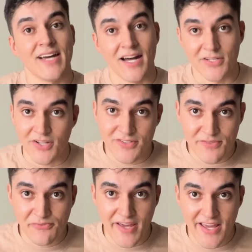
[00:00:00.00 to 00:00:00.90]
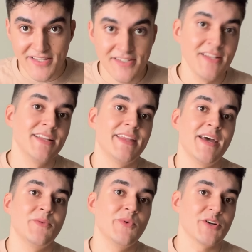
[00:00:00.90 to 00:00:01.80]
another fad
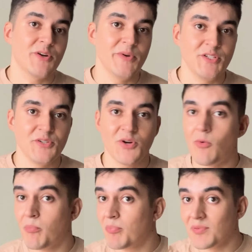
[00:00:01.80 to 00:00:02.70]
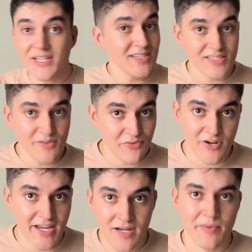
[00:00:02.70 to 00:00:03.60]
that we're going to completely
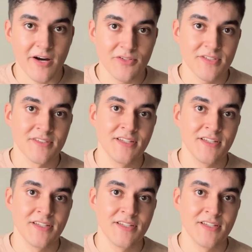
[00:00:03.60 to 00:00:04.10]
forget about